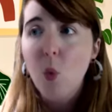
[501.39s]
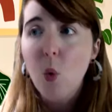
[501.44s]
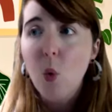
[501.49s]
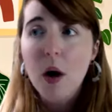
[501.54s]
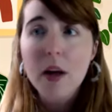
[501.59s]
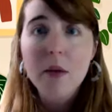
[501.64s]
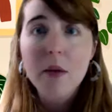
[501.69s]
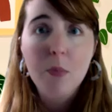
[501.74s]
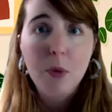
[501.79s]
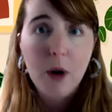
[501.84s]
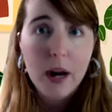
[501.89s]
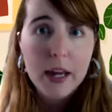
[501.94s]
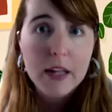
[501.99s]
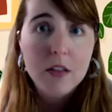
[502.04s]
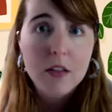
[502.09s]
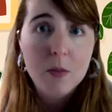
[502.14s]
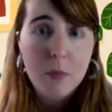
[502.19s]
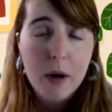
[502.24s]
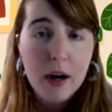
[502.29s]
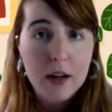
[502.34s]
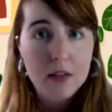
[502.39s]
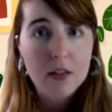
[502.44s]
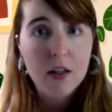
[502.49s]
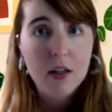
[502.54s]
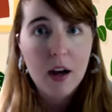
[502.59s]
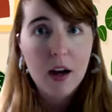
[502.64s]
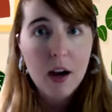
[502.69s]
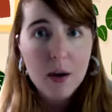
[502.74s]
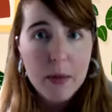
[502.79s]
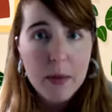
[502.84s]
one bright spot to
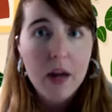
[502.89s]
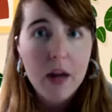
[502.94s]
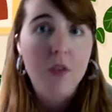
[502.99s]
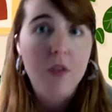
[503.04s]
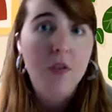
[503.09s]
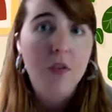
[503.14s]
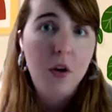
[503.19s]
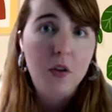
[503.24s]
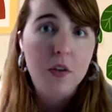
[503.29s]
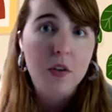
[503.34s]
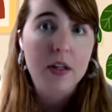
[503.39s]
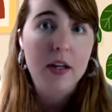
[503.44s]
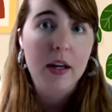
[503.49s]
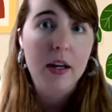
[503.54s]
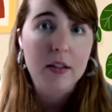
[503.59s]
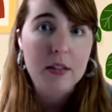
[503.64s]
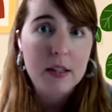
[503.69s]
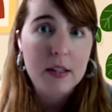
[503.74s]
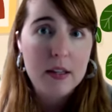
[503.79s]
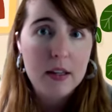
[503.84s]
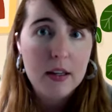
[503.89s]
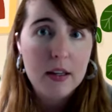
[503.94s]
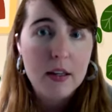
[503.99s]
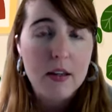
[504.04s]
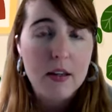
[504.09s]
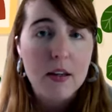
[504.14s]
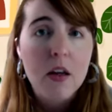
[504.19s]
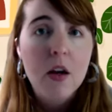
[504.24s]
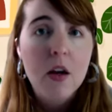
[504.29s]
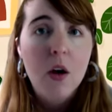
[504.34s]
come out of COVID
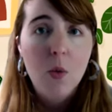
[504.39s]
19